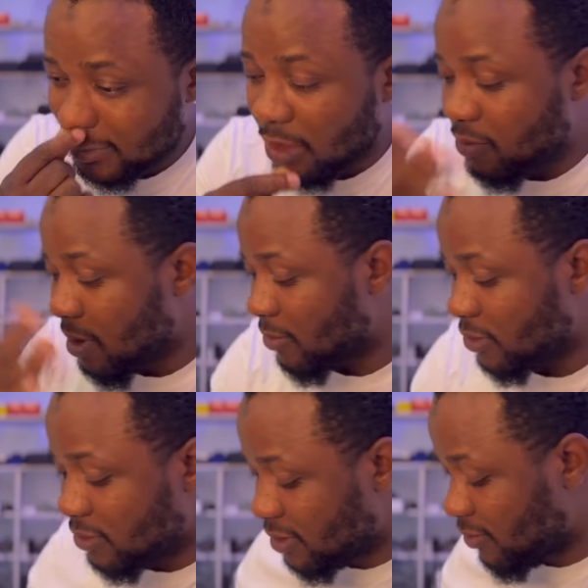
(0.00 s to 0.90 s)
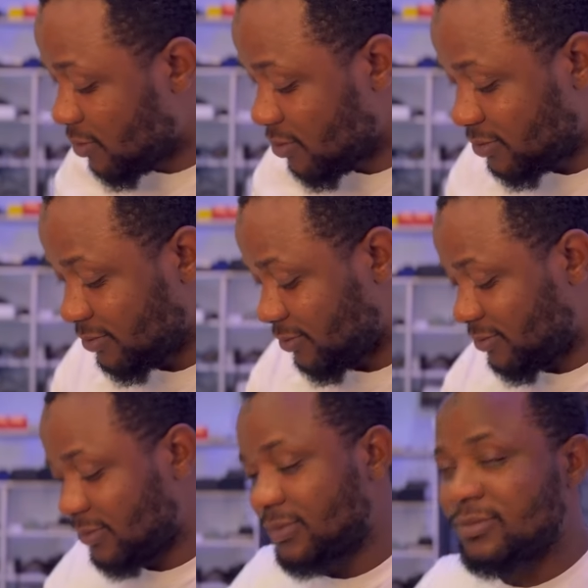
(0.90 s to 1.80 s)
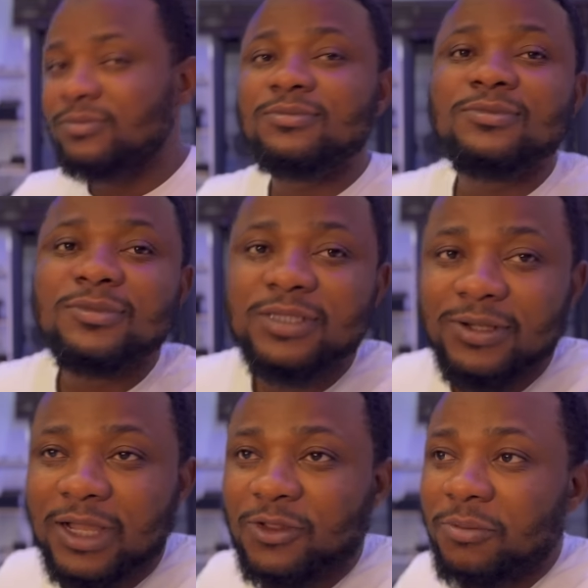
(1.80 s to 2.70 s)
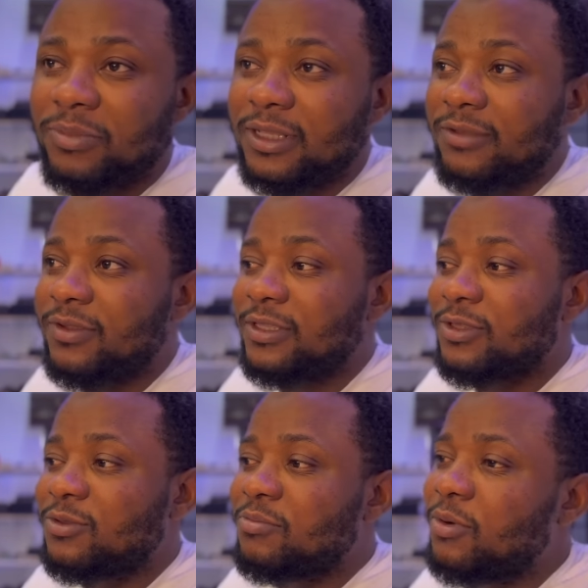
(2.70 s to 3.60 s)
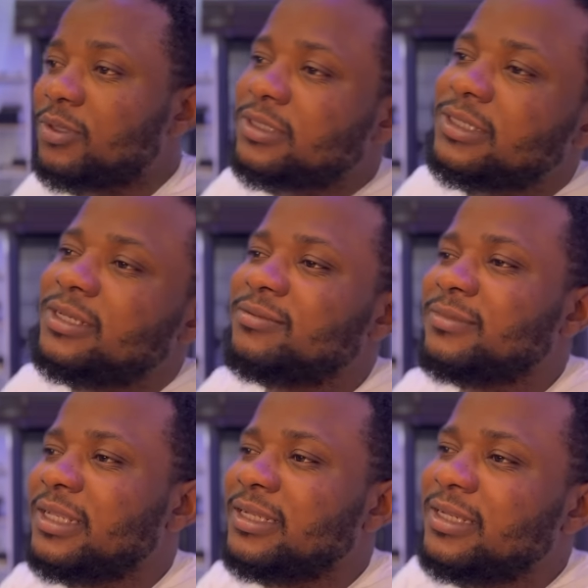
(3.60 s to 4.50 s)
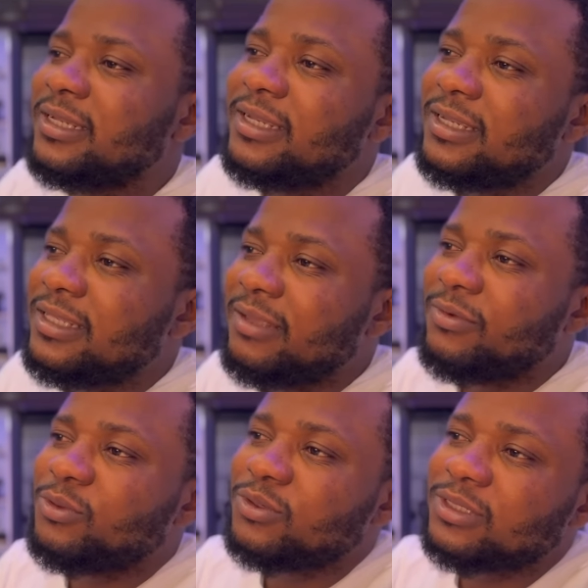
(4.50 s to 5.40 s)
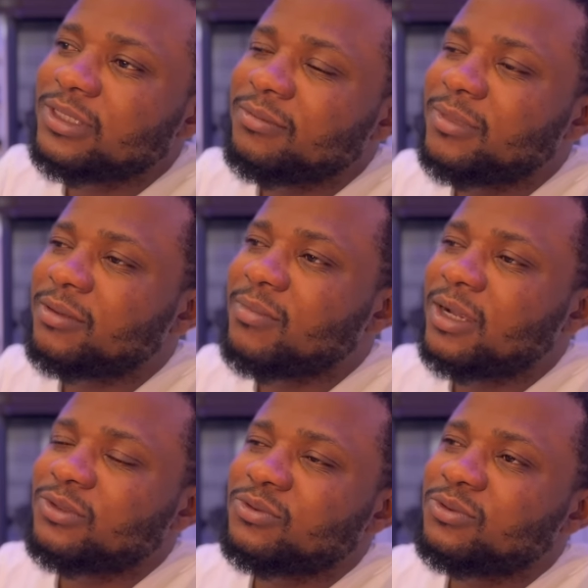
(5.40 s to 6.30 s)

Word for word: I put my money on Davido because I don't believe it. But Davido see the make mad.